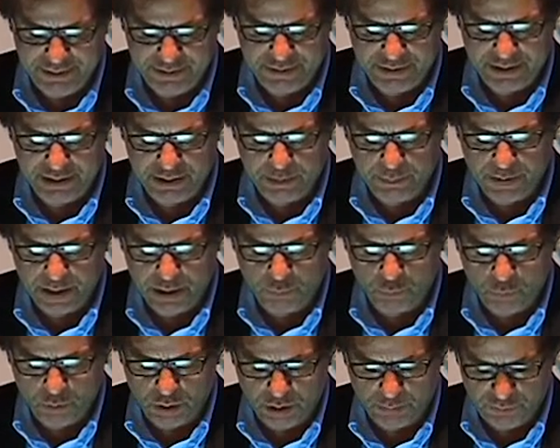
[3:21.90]
think about
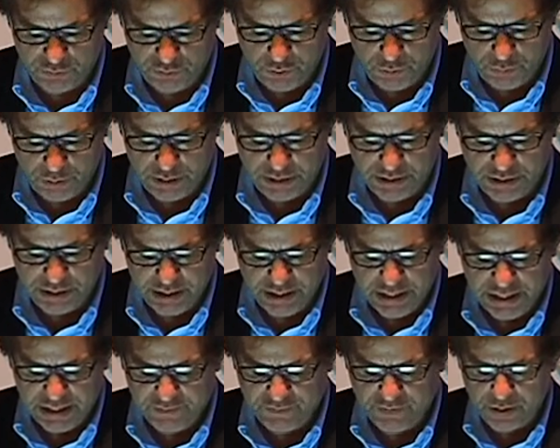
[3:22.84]
what I'm doing
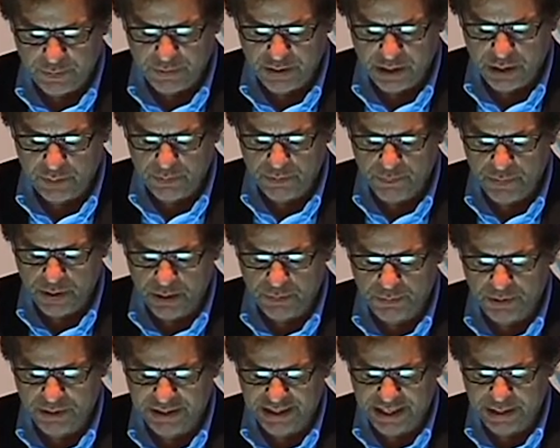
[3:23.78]
if I become a
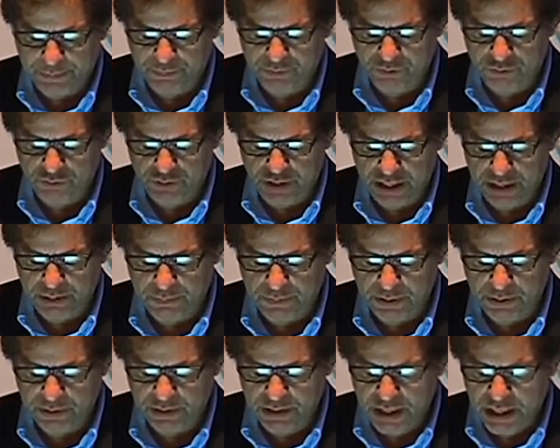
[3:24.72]
public
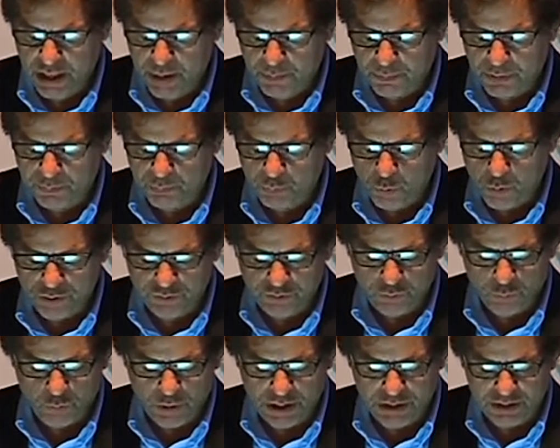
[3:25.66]
entertainment. But one's
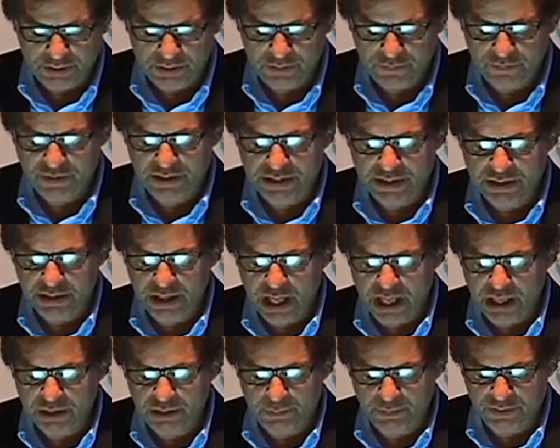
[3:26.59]
relatively
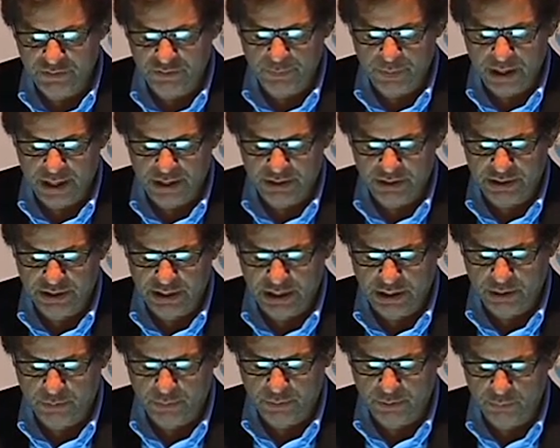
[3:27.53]
anonymous behind a
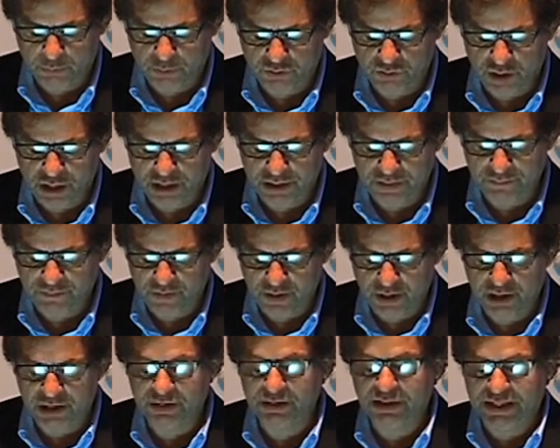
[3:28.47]
camera, which I
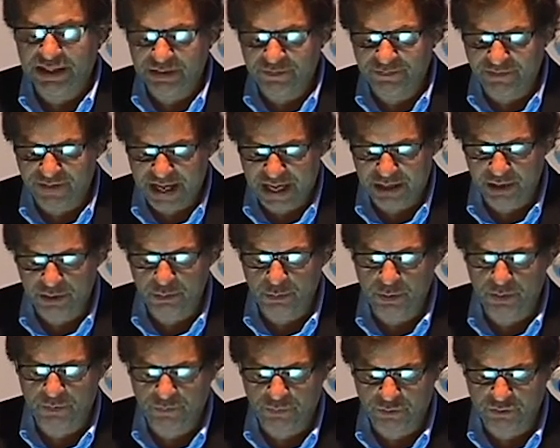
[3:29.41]
find
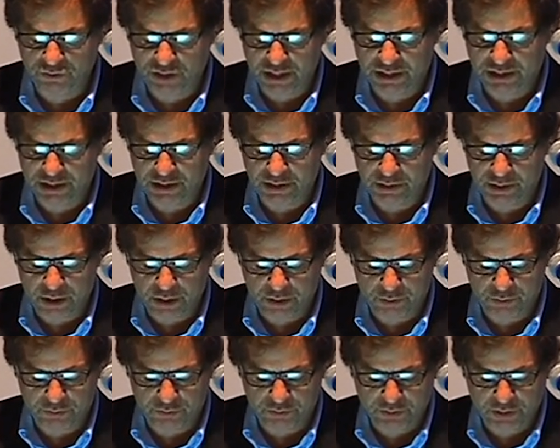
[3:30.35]
invaluable for taking
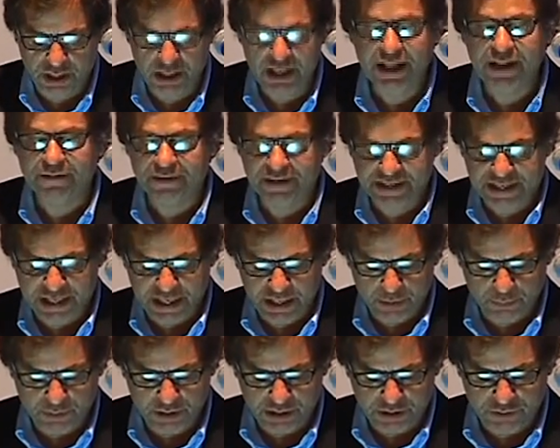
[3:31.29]
notes. The
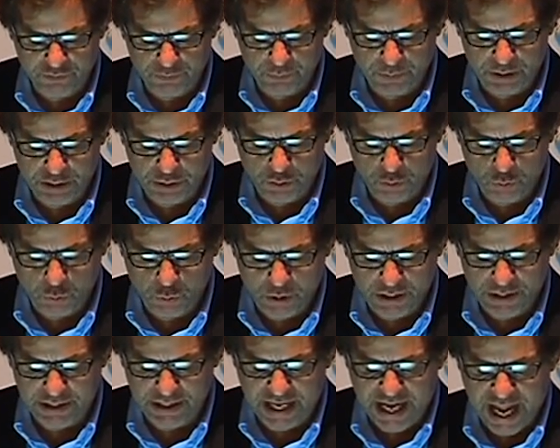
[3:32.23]
camera gives me
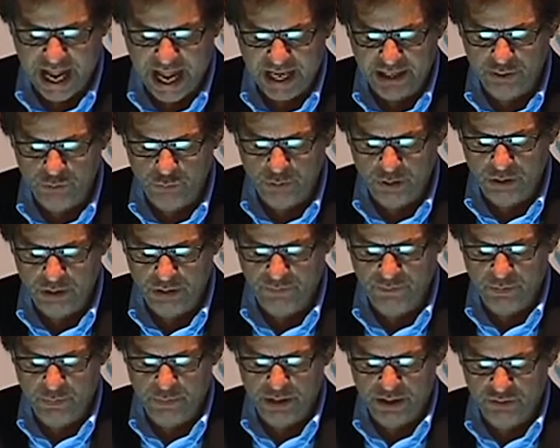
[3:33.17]
quick, accurate
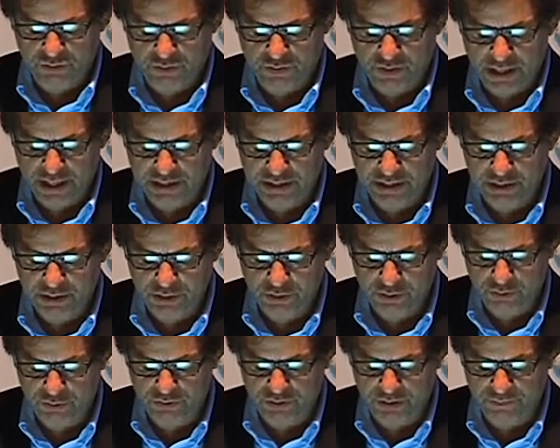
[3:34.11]
information that I can
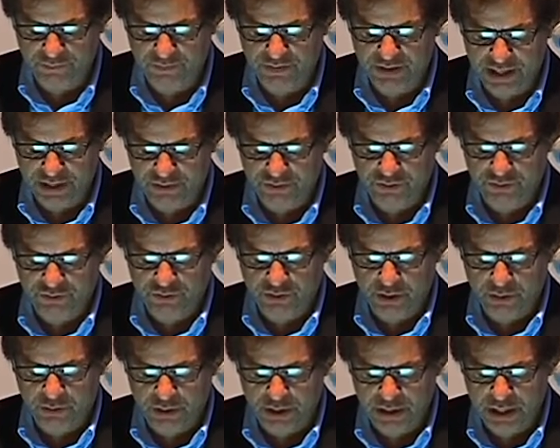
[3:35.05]
use if
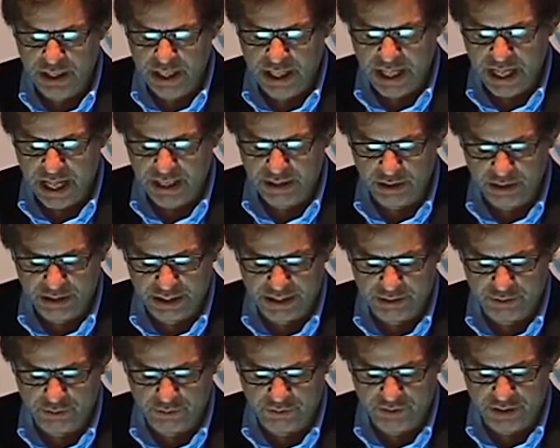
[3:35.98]
necessary at a
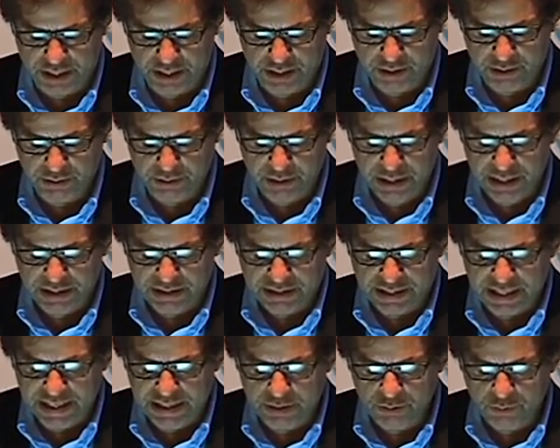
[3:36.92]
later date.
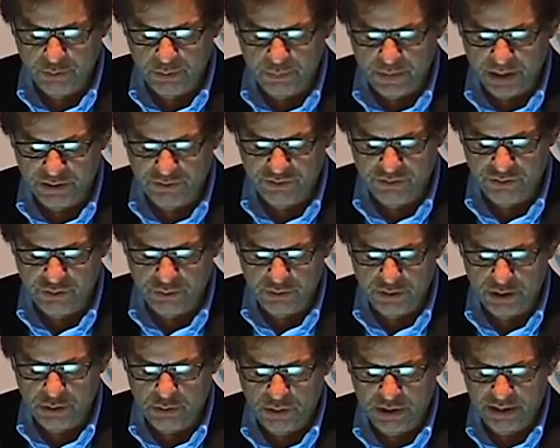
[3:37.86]
Later in my
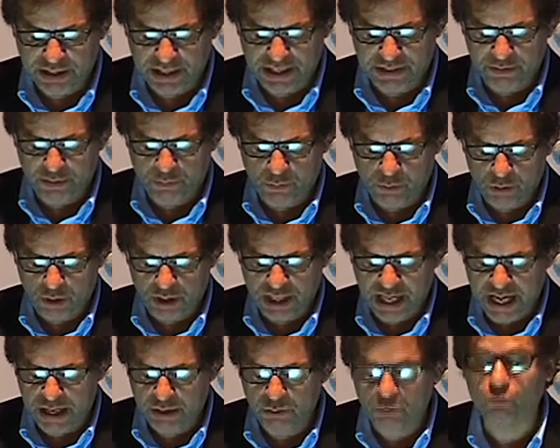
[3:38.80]
studio, I lay them all
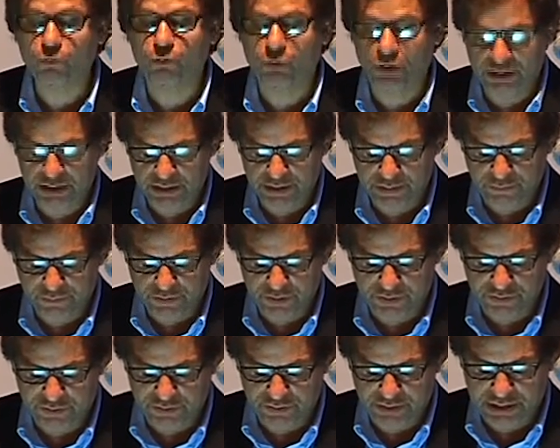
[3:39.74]
out, relive the
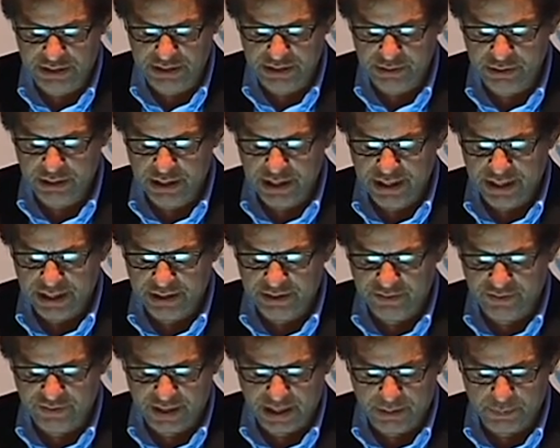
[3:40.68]
scene,
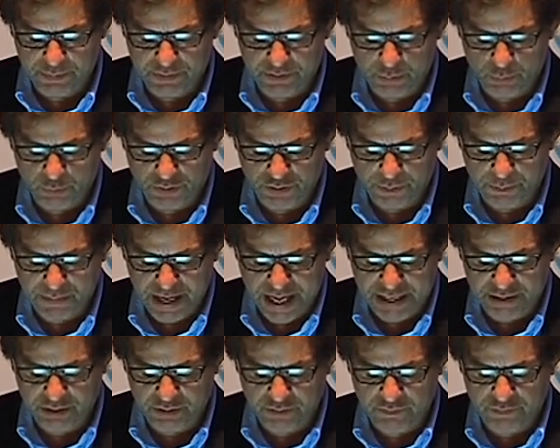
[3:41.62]
examine them with a
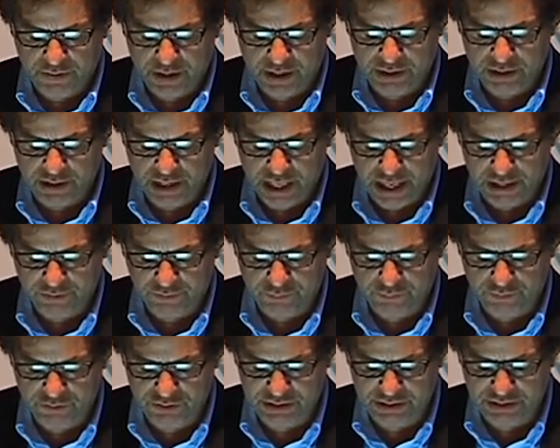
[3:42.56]
magnifying glass
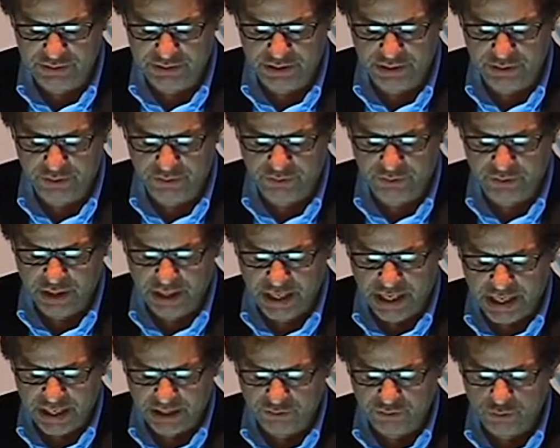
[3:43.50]
for details,
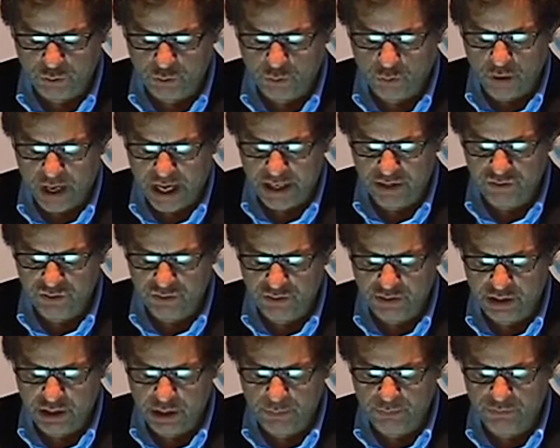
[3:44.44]
and so gradually
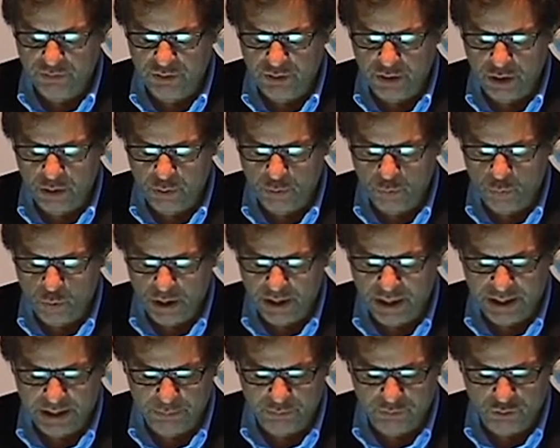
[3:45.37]
come to know what
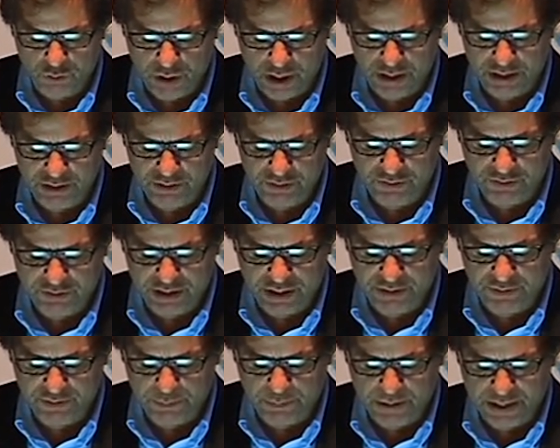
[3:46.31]
I am trying to say
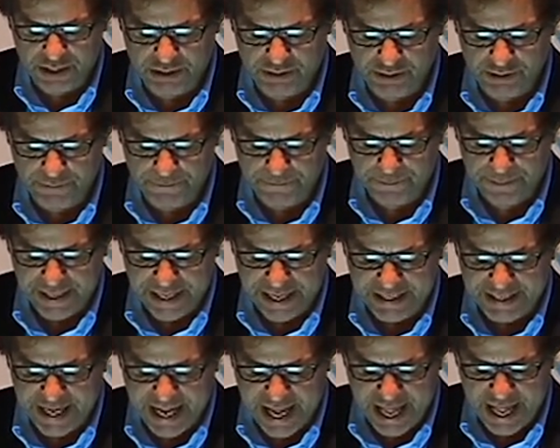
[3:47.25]
in the painting
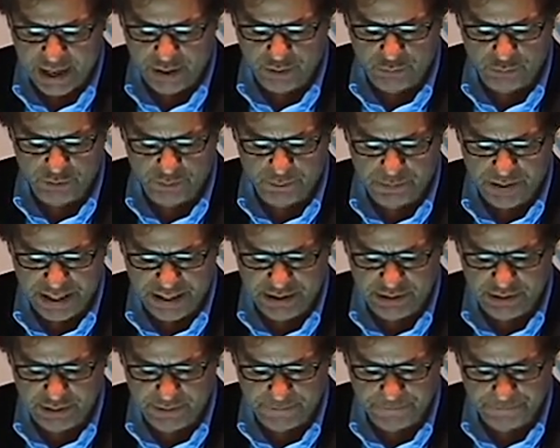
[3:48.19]
and how to paint
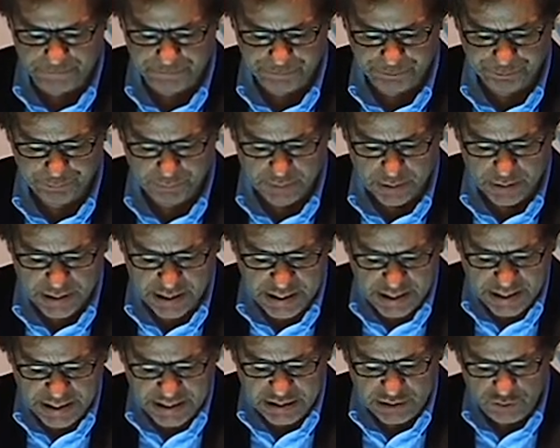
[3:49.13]
it.
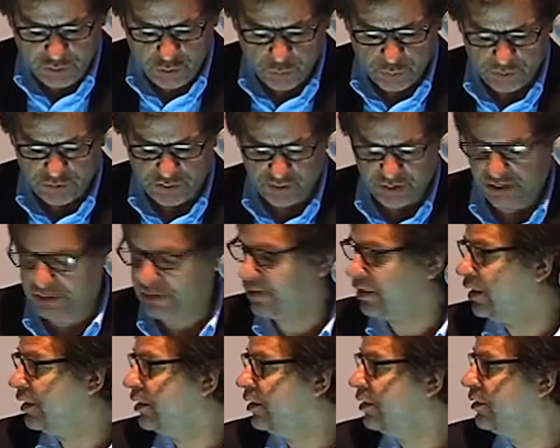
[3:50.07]

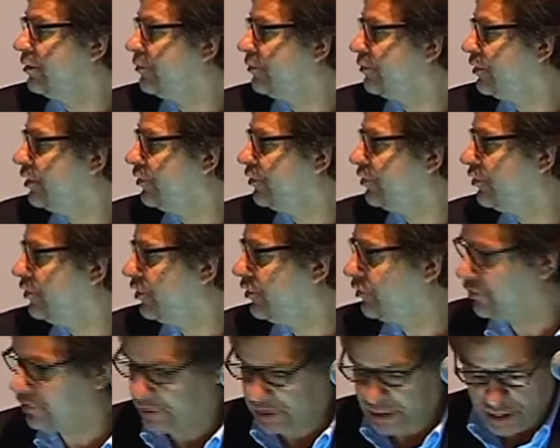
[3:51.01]
Interestingly, this
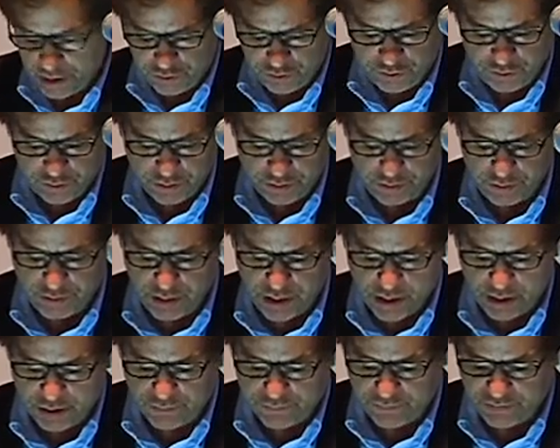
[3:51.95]
discussion
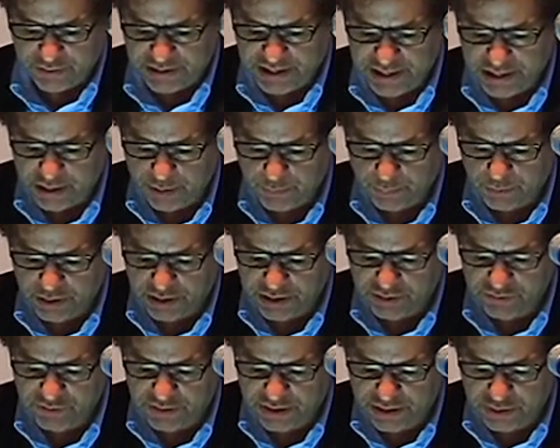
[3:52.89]
of the camera
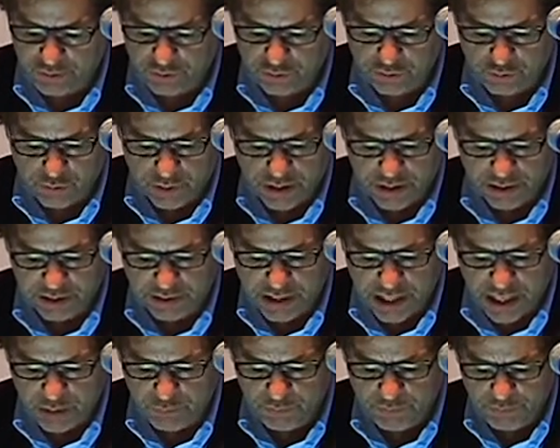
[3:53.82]
is illustrated
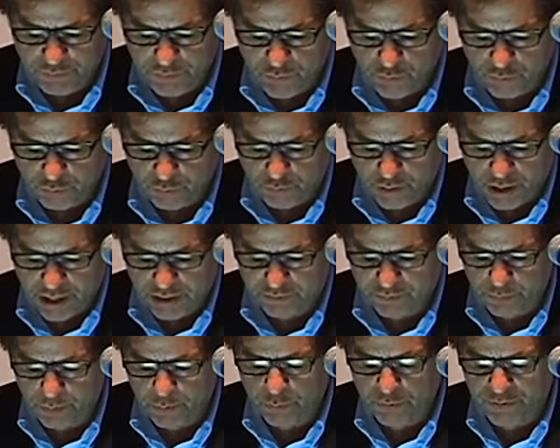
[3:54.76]
not with photographs,
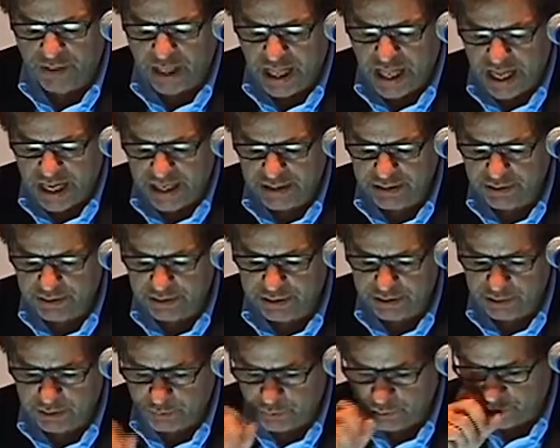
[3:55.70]
but with a highly
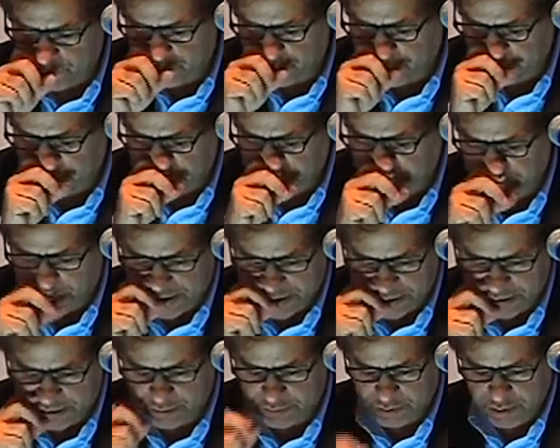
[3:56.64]
illusionistic
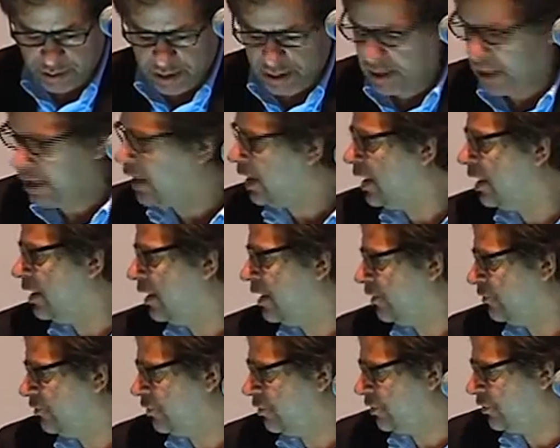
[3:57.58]
painting,
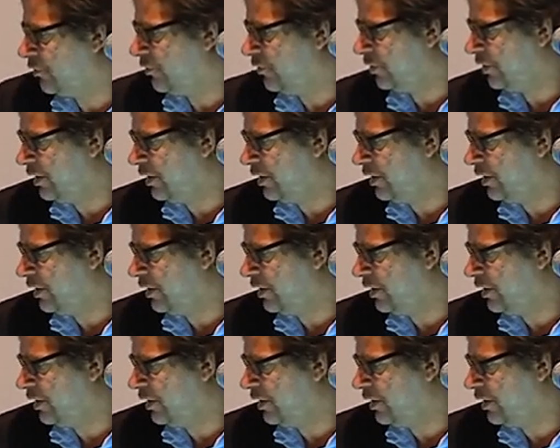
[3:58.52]
as you can see